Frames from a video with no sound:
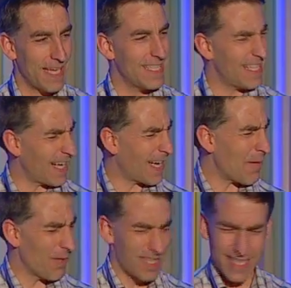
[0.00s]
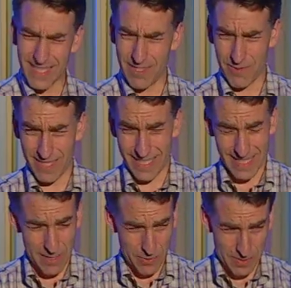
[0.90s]
said a couple of things that really
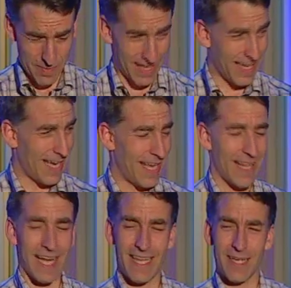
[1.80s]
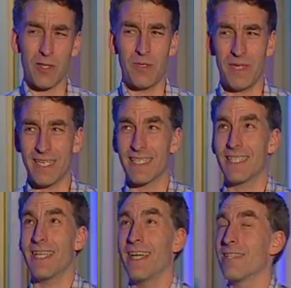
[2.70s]
stayed with me and that I think are unique to
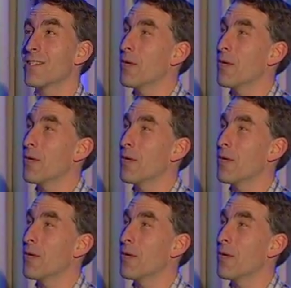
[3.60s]
sales.